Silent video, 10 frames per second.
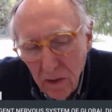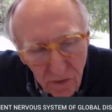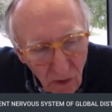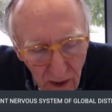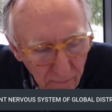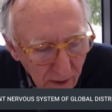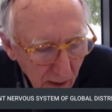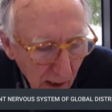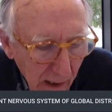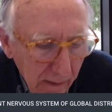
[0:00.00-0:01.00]
So,
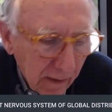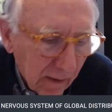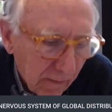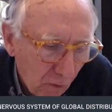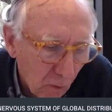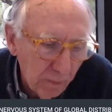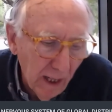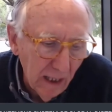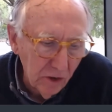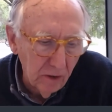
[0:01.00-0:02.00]
I think your
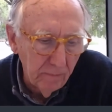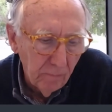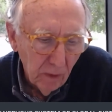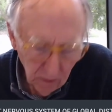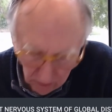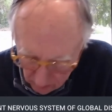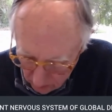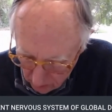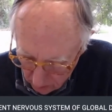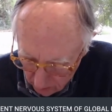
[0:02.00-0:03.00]
passion
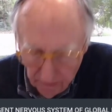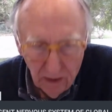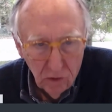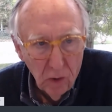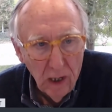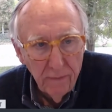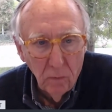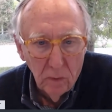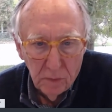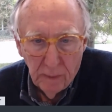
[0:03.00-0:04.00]
about
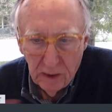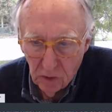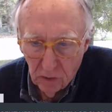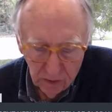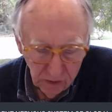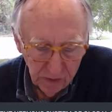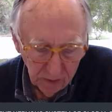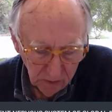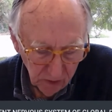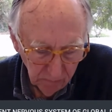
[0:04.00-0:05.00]
driving with spatial
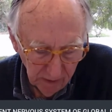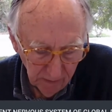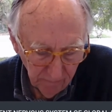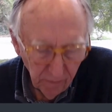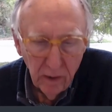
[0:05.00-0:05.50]
logistics, to me,